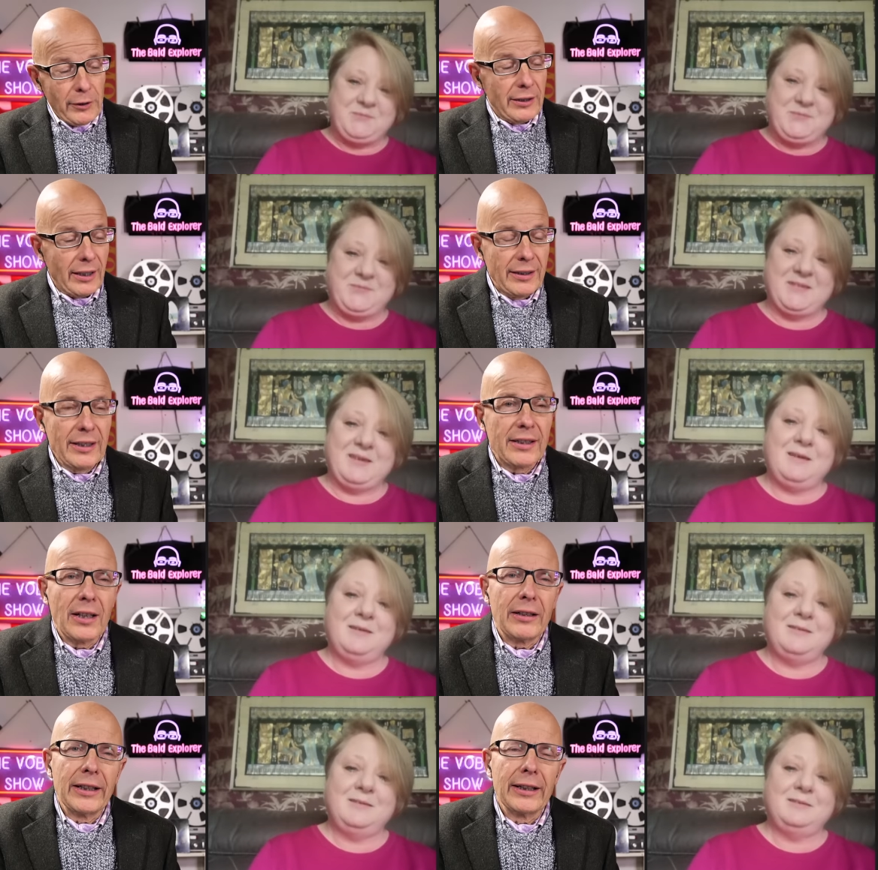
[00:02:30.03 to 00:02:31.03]
Speaker 1: I mean, it is
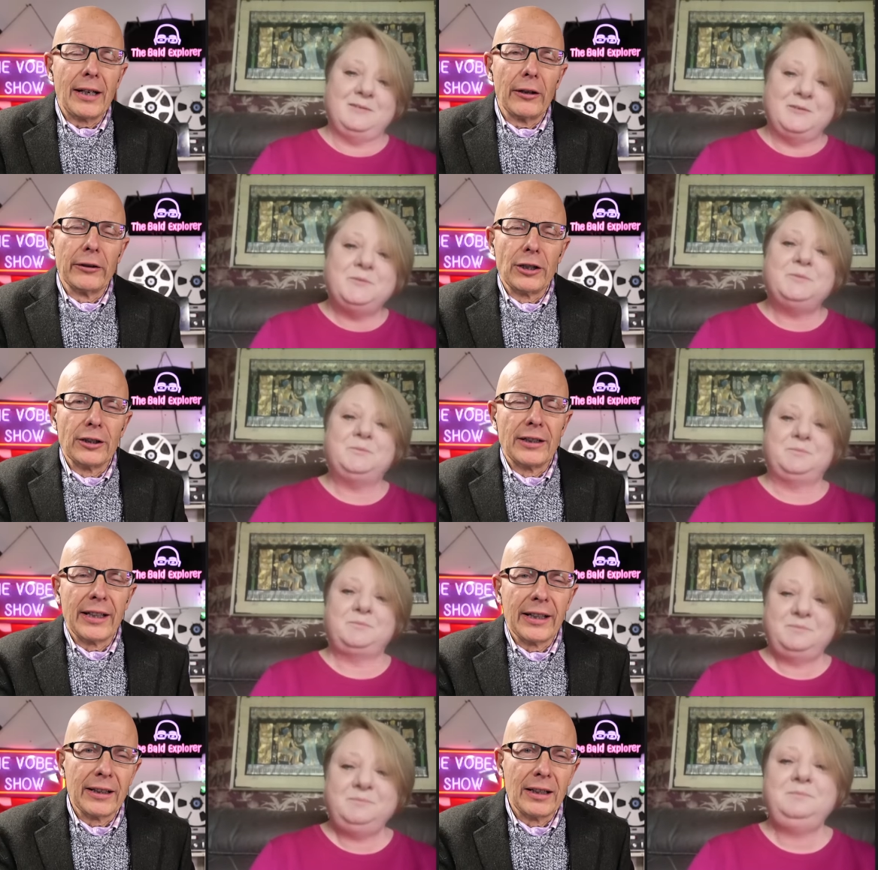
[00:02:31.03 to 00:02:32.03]
certainly encouraging
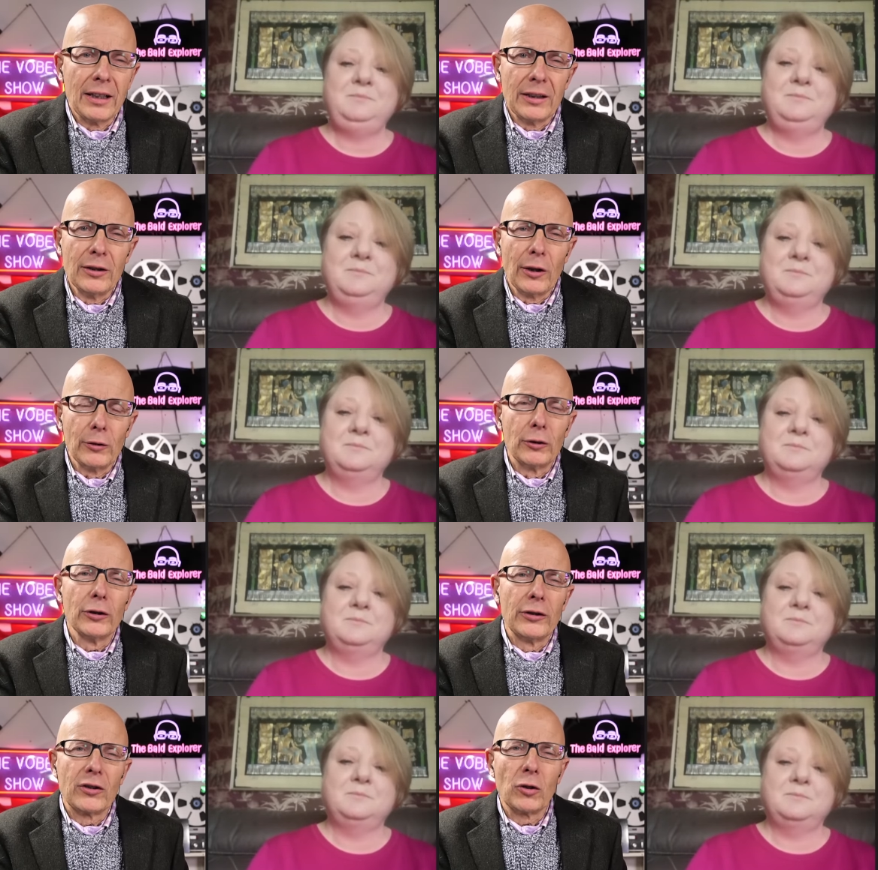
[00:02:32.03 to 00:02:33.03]
to hear that you know
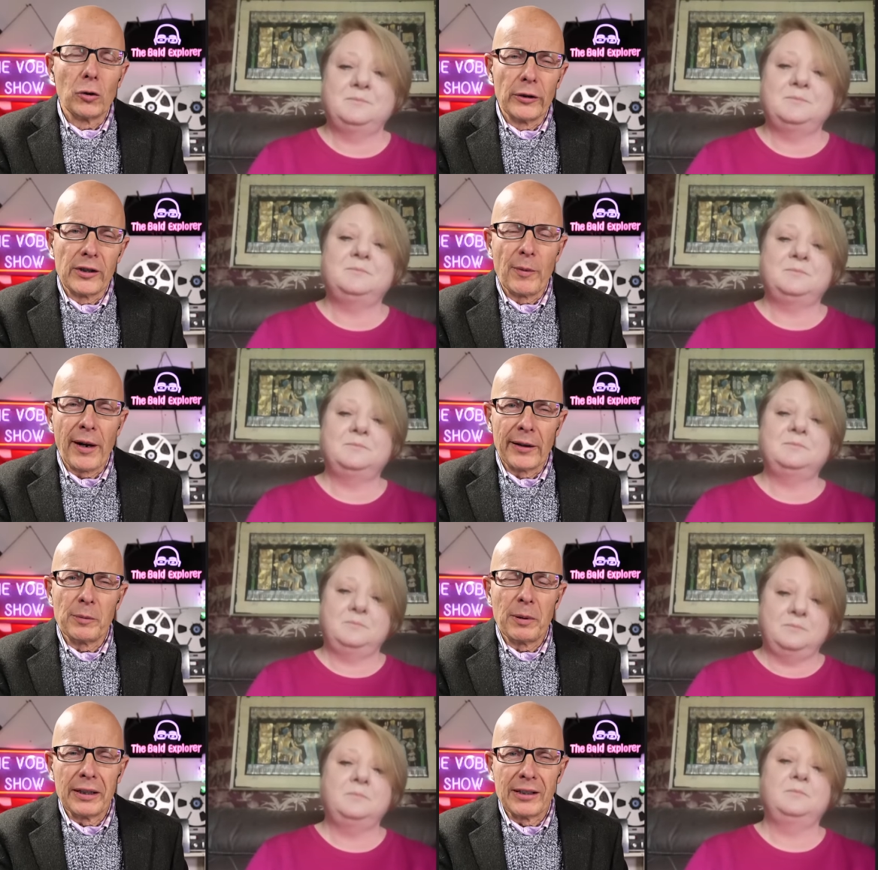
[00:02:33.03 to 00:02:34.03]
good stories about
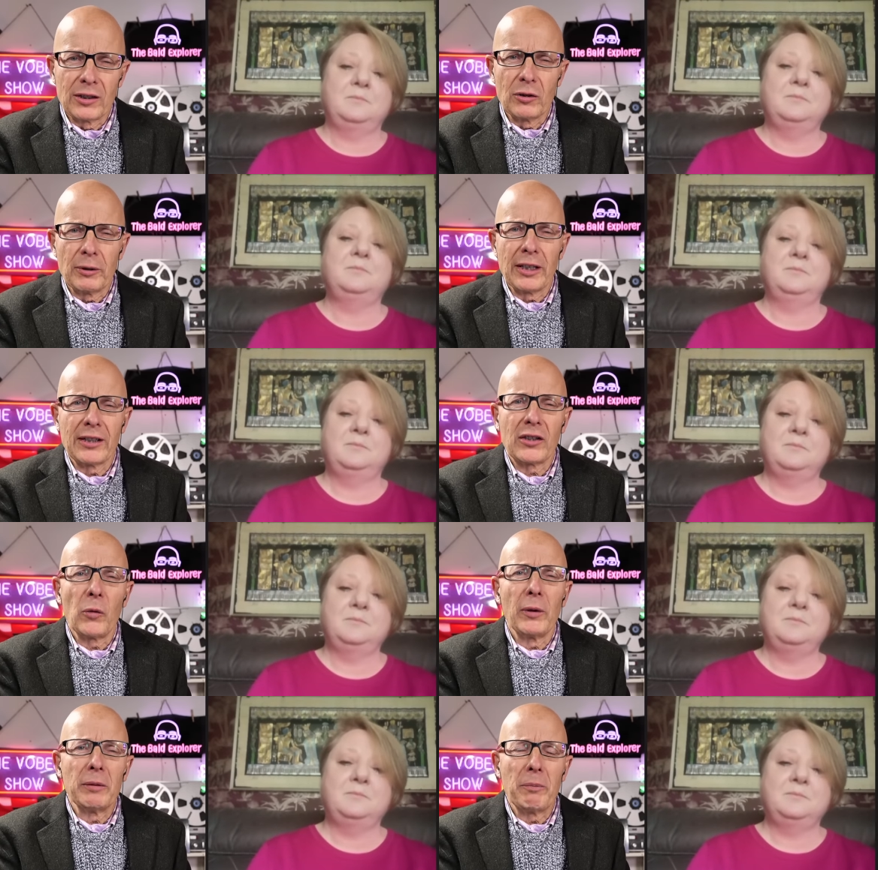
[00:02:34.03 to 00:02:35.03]
the police because we hear
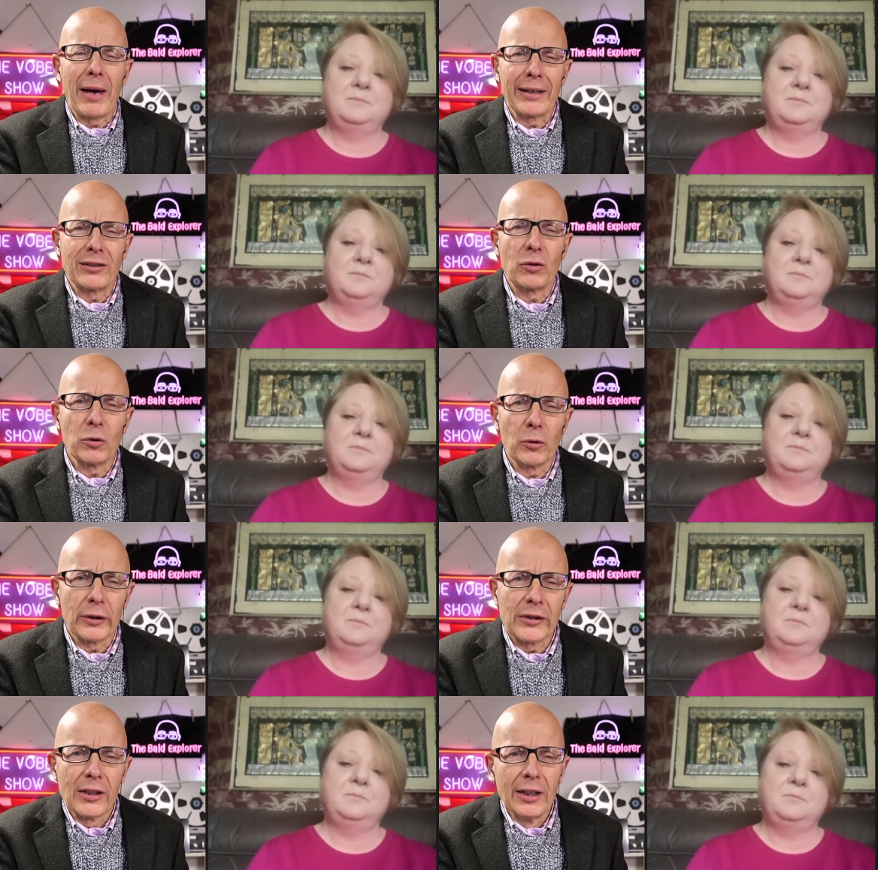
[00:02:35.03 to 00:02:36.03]
so many bad
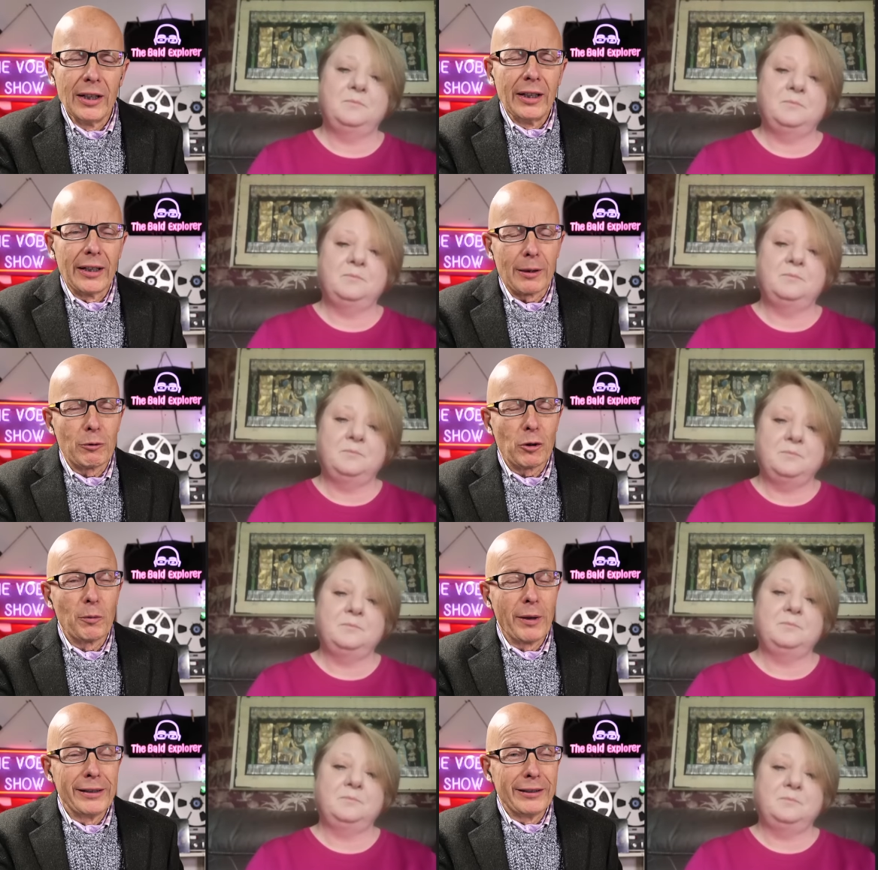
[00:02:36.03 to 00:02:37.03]
stories, and I'm
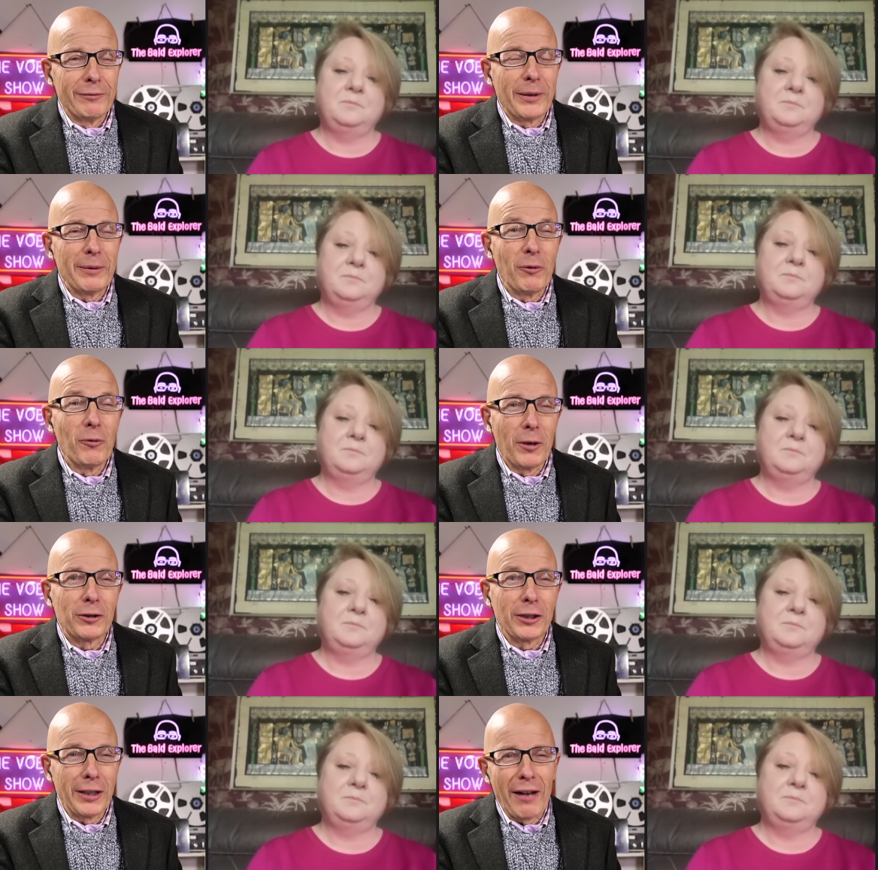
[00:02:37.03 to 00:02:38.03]
sure plenty of people
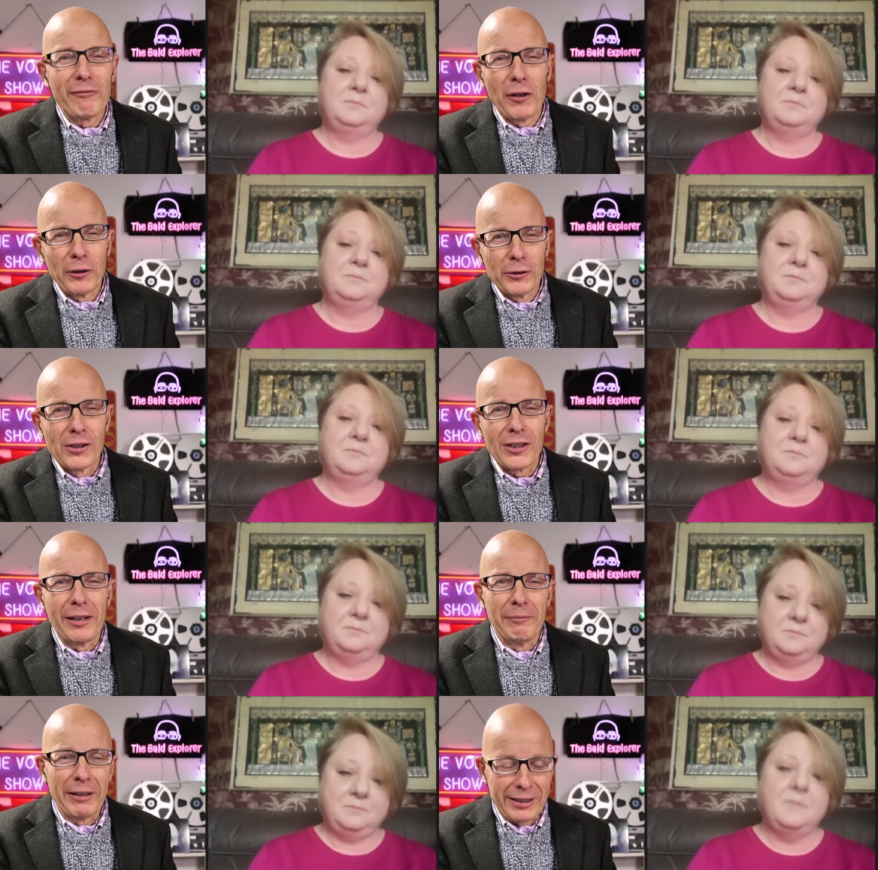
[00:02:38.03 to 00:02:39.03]
watching have those
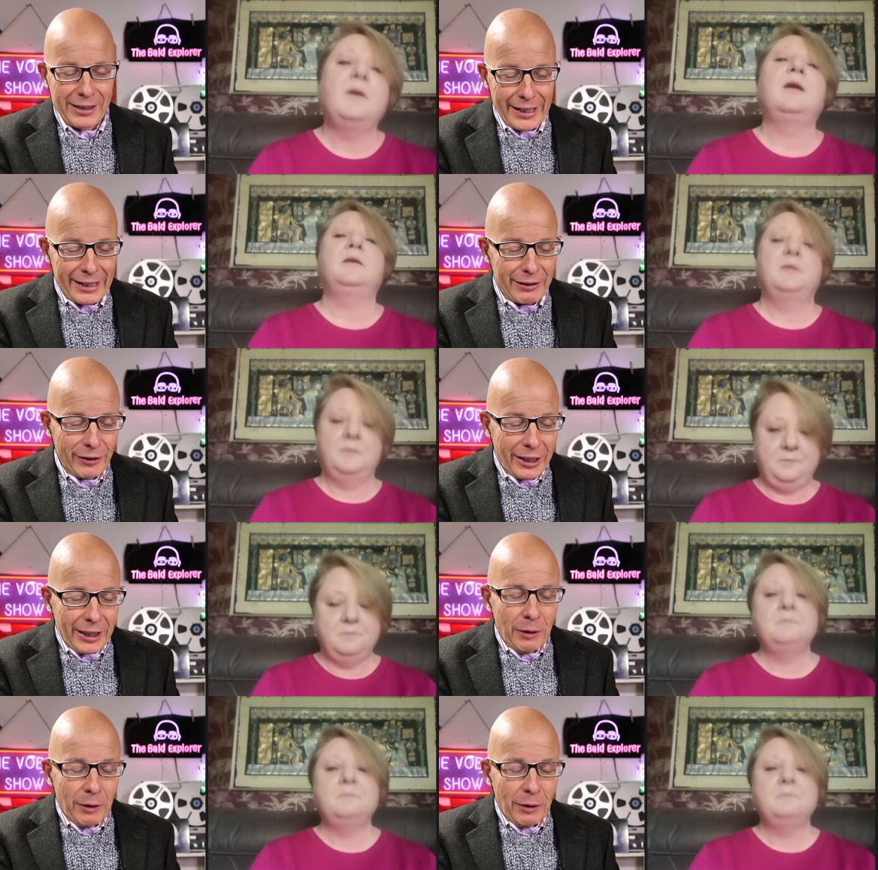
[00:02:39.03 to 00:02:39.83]
up their sleeve.